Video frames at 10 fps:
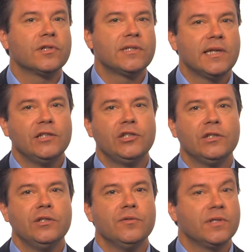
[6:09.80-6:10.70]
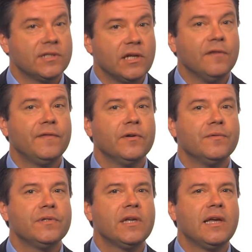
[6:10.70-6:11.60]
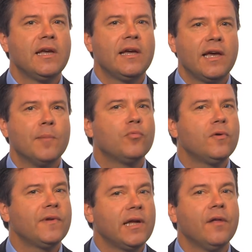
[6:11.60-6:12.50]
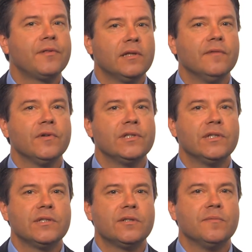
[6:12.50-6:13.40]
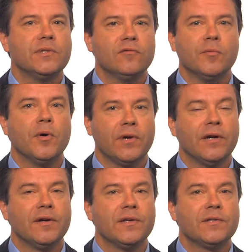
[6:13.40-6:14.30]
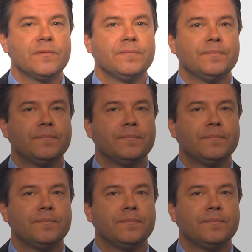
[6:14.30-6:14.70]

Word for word: extension using cell phones, and improving health delivery systems in remote areas.